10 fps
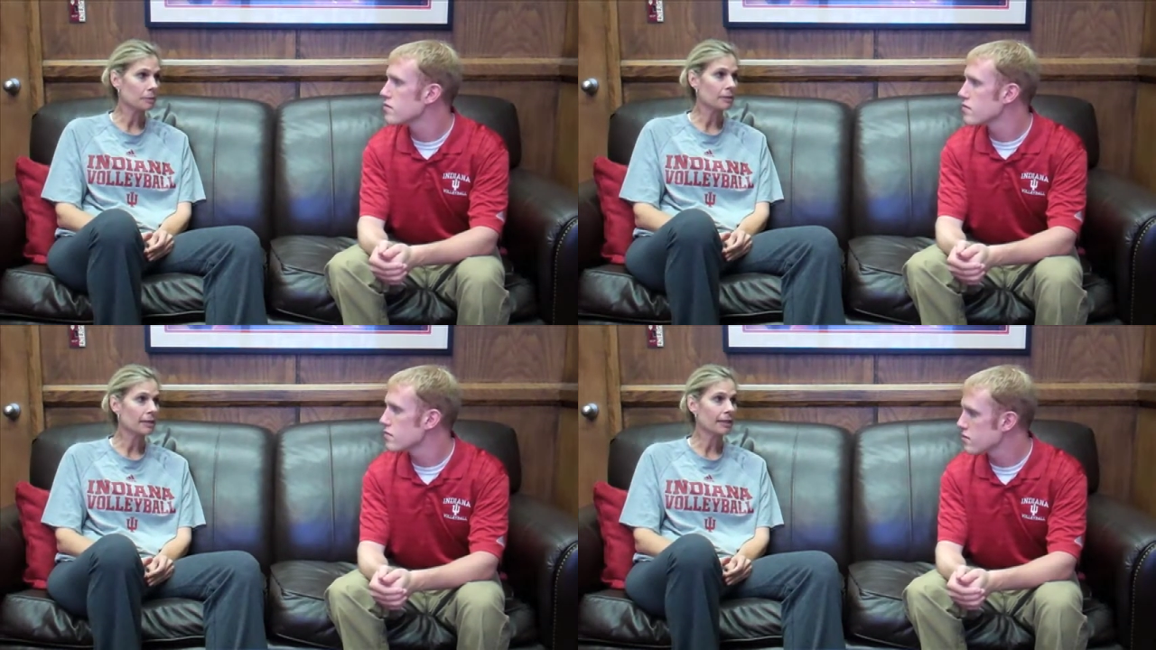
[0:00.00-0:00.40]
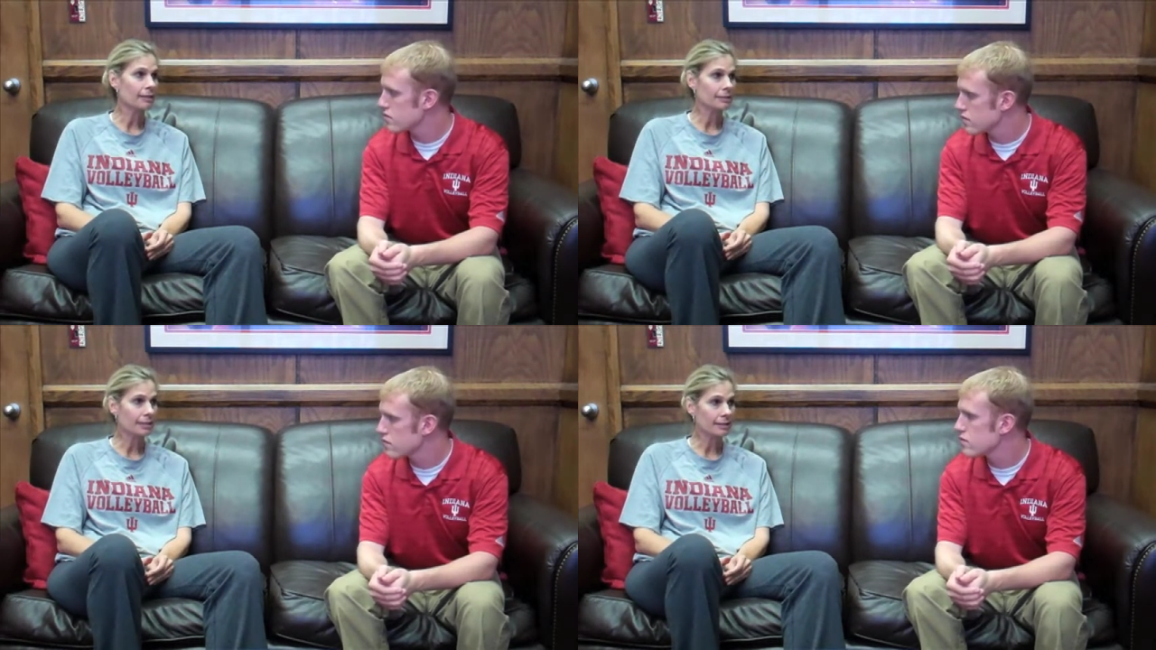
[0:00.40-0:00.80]

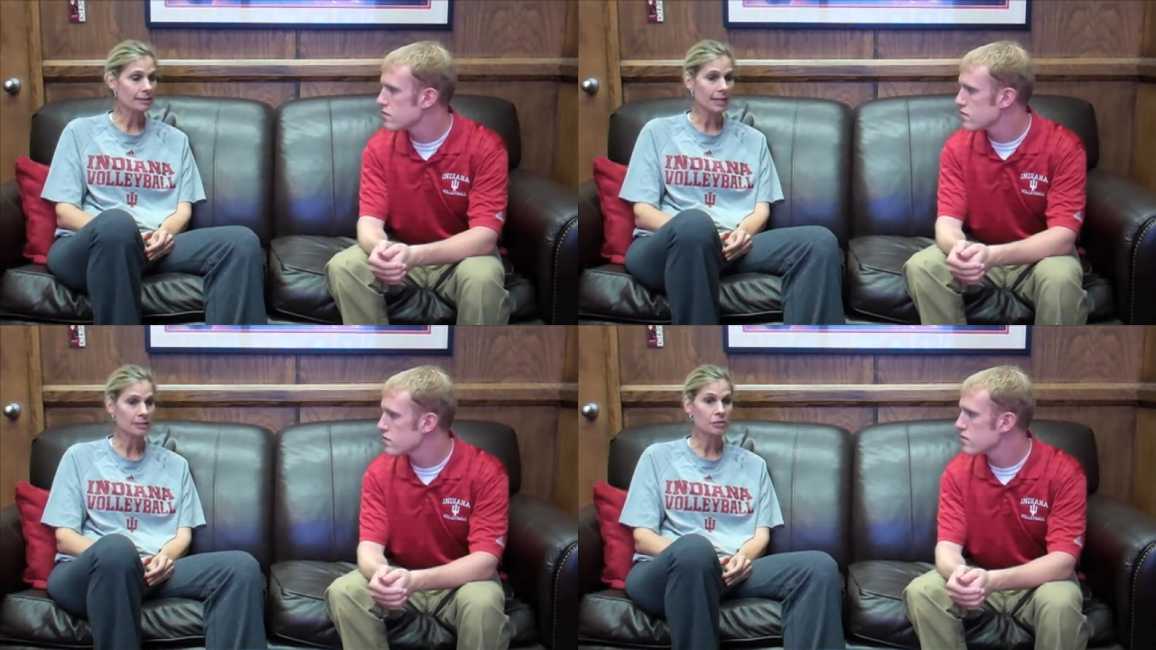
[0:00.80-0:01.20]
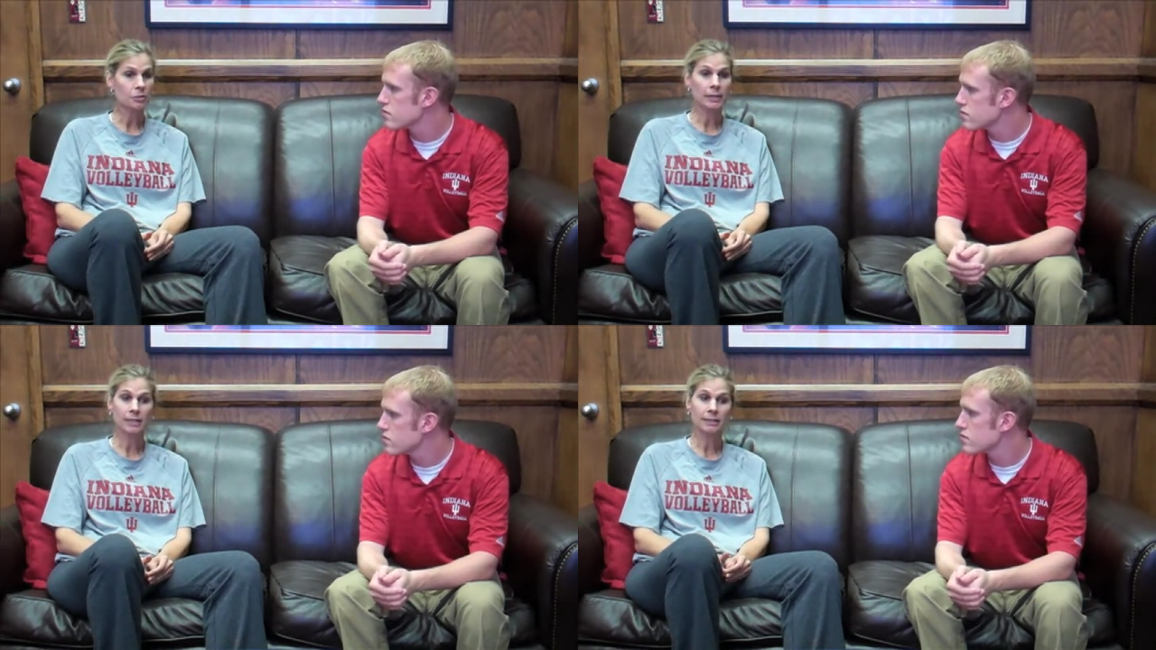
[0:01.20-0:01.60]
Speaker 1: Playing like the last
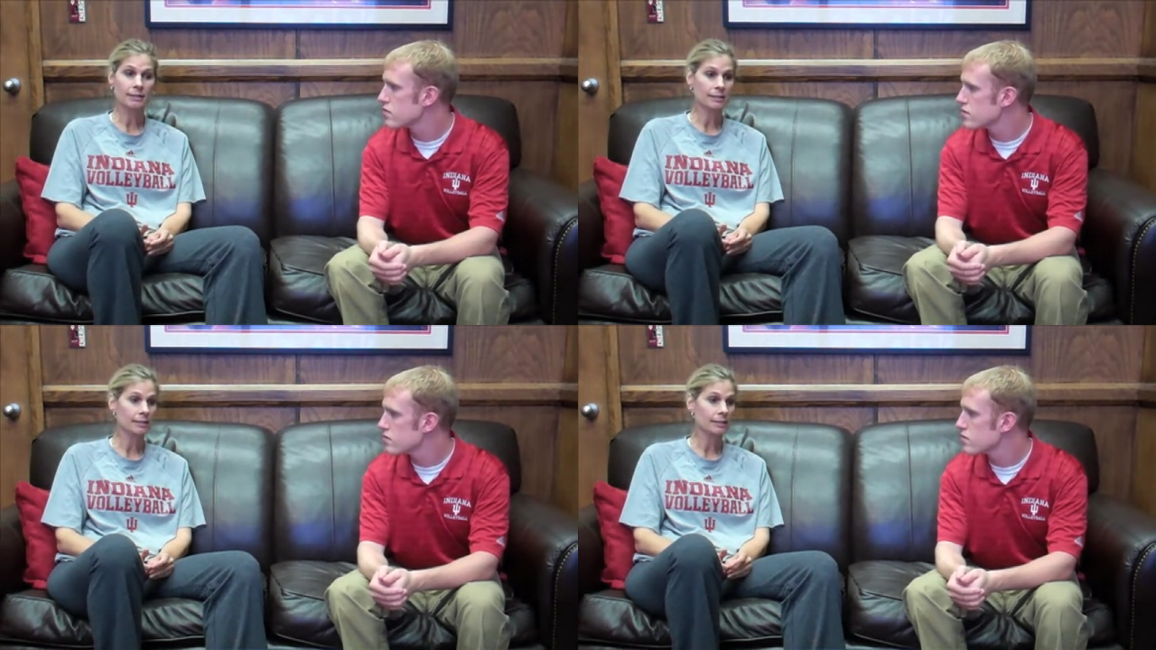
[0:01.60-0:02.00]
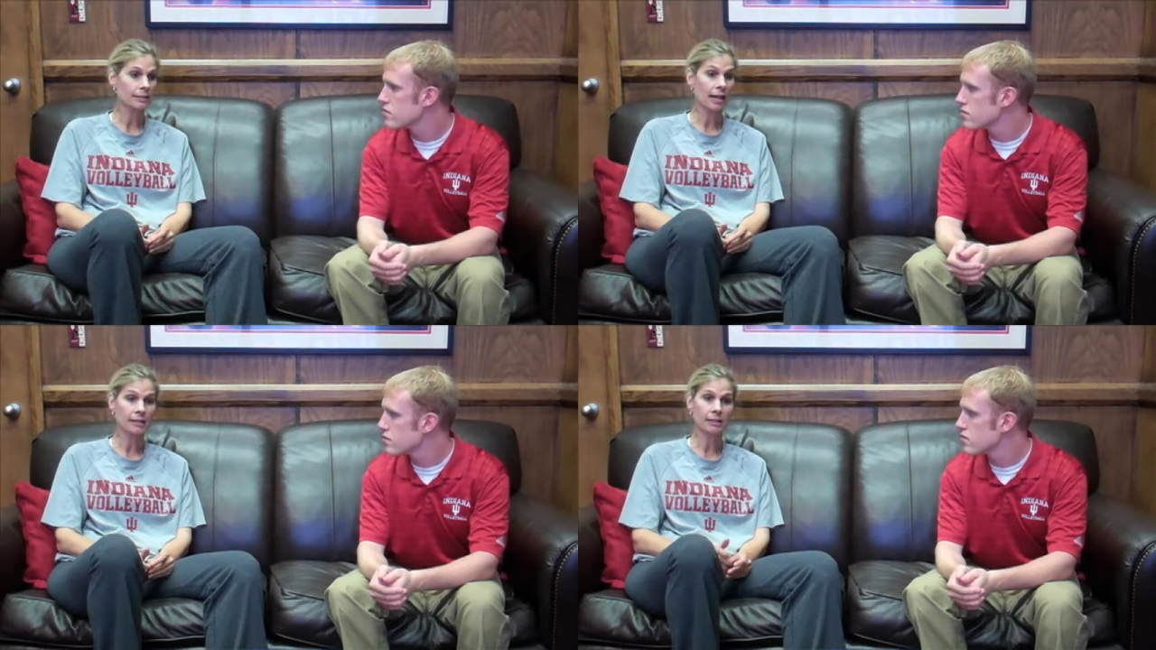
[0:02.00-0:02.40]
two weekends, and
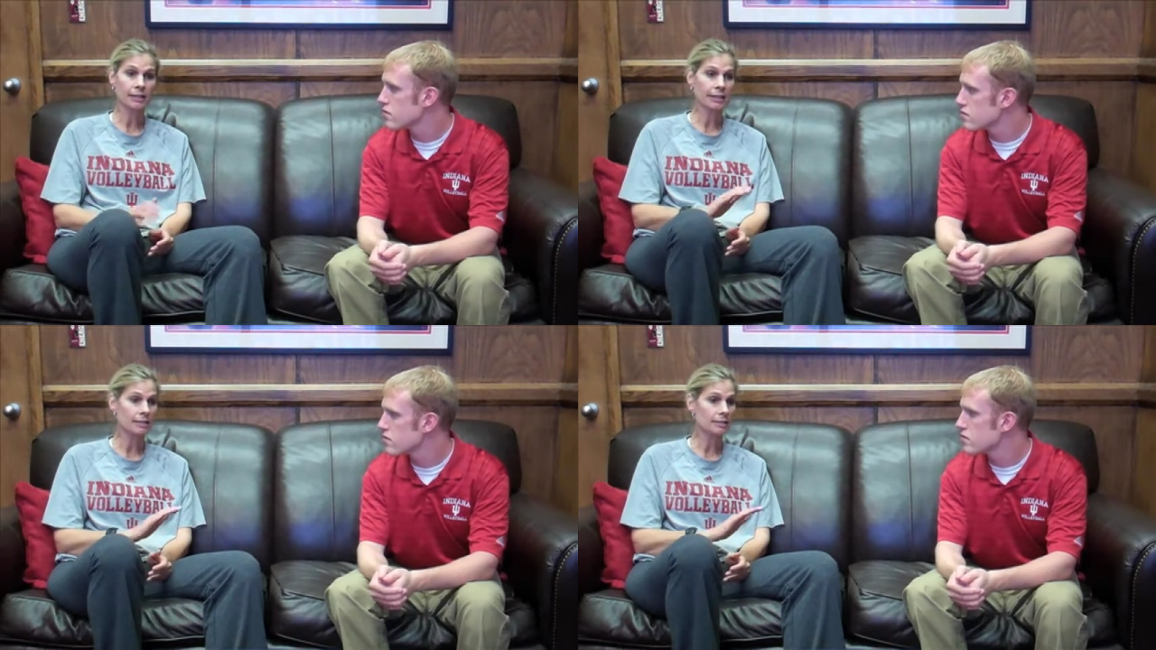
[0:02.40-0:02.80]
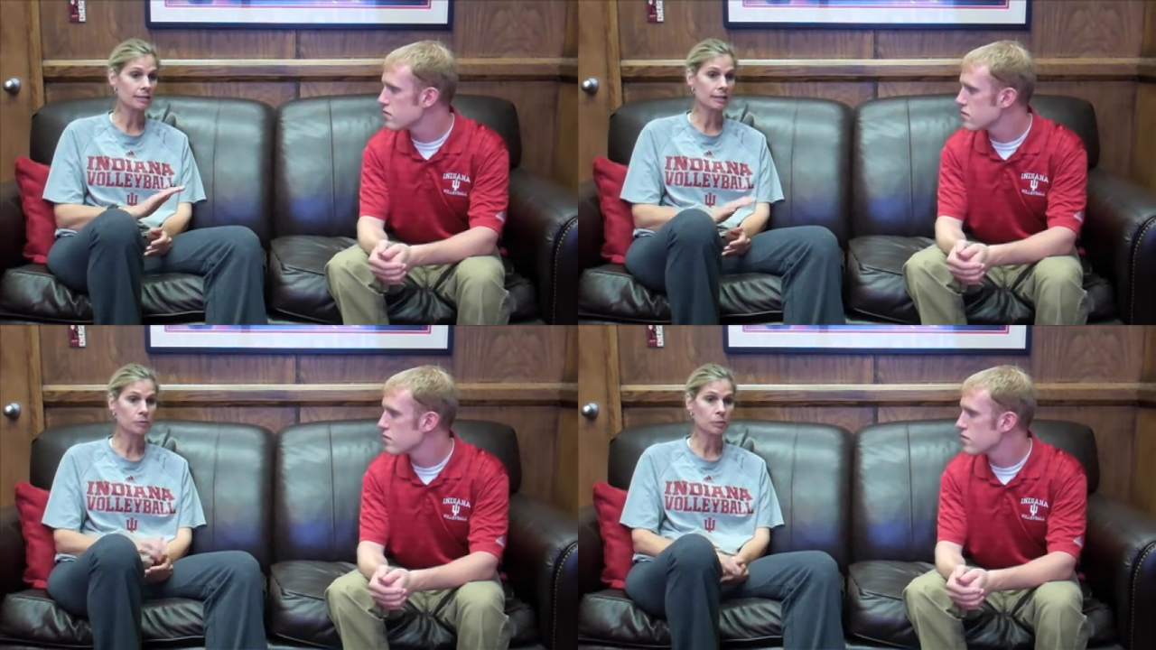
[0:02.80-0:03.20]
nothing against the
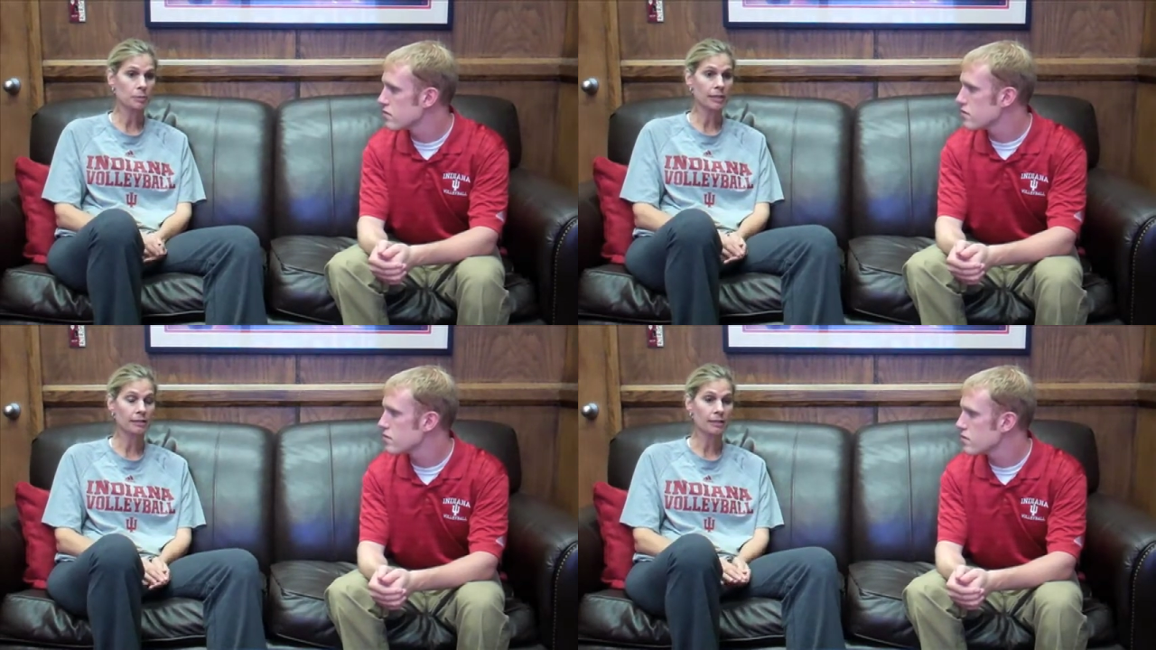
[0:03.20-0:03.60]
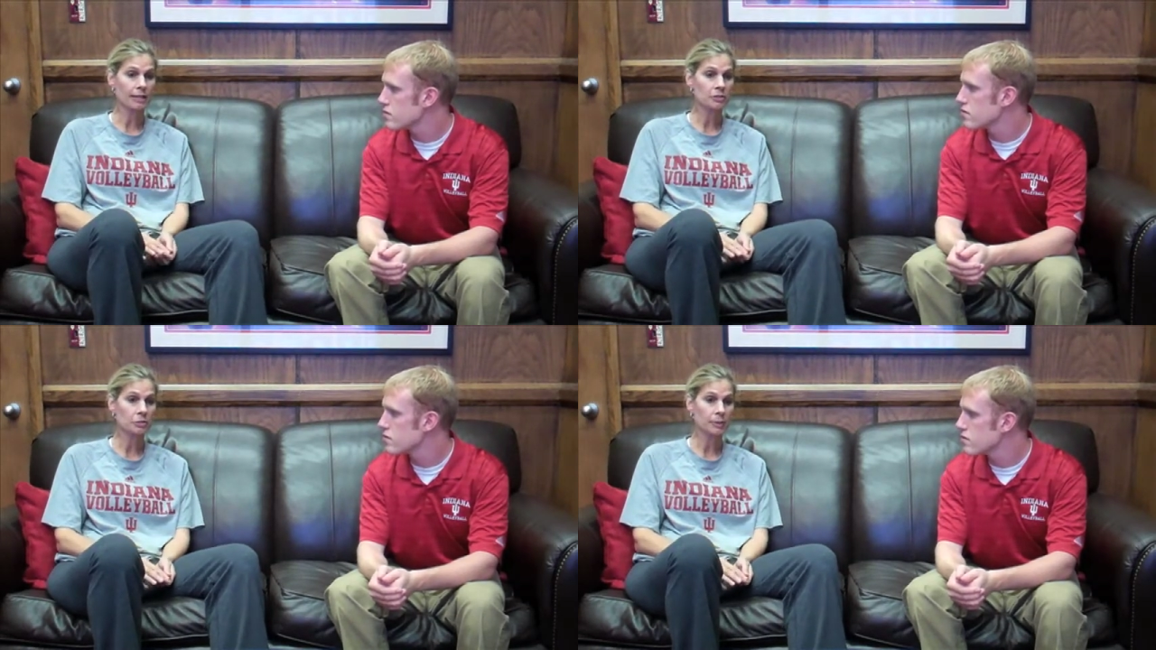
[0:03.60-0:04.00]
teams we played the
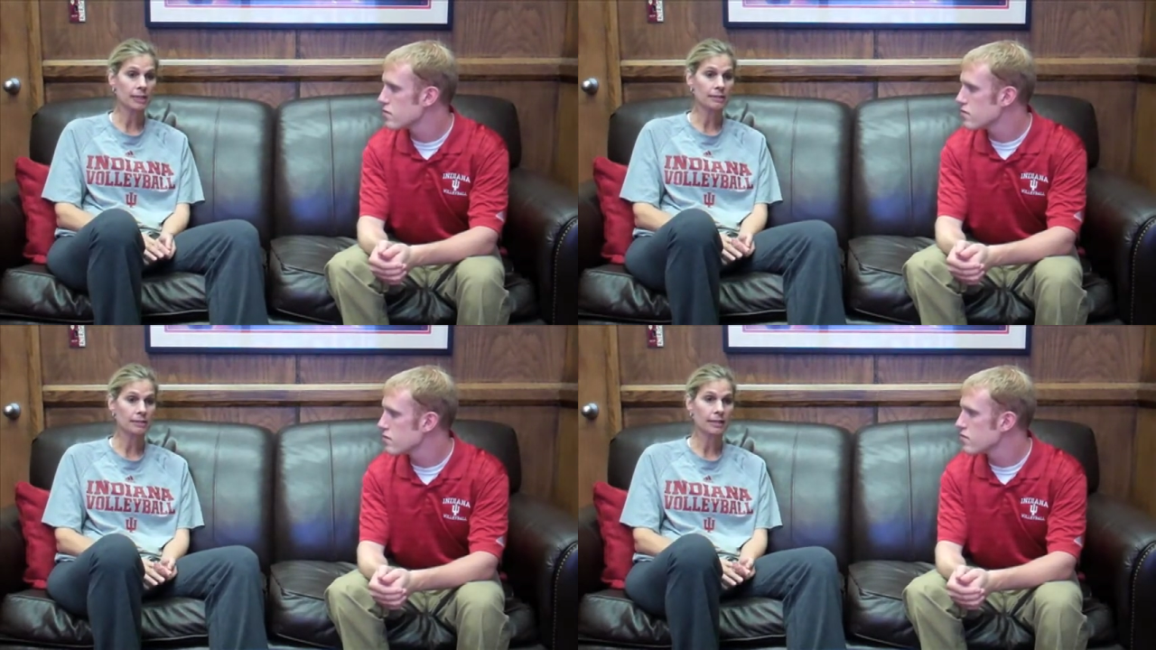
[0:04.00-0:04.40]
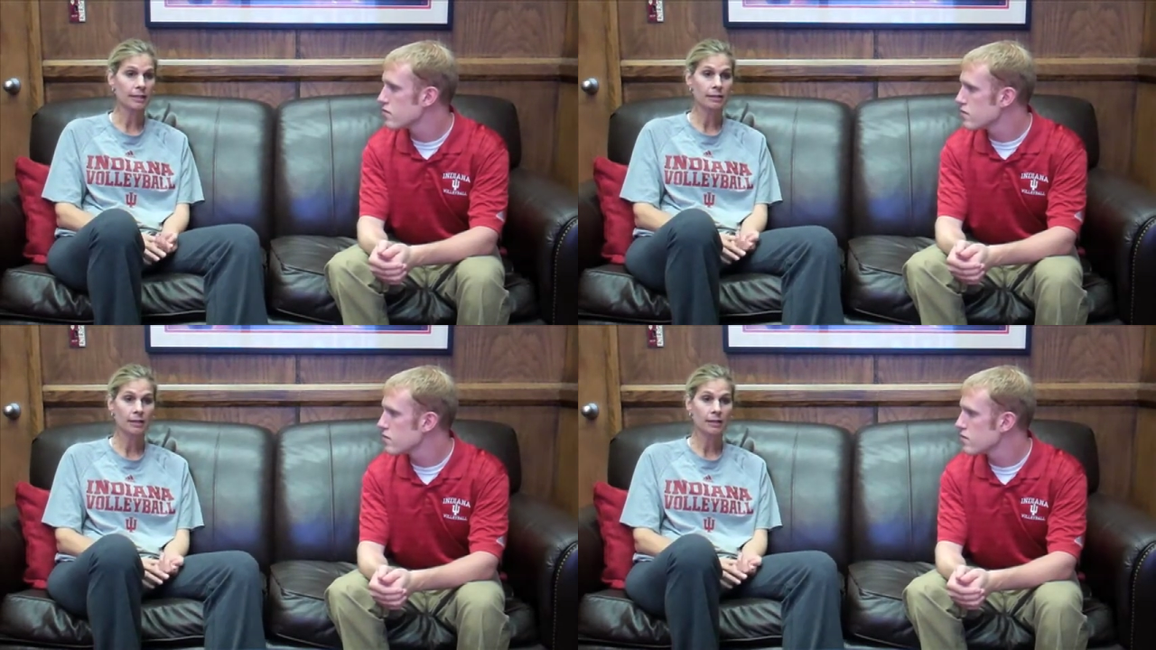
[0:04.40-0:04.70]
last two weekends. They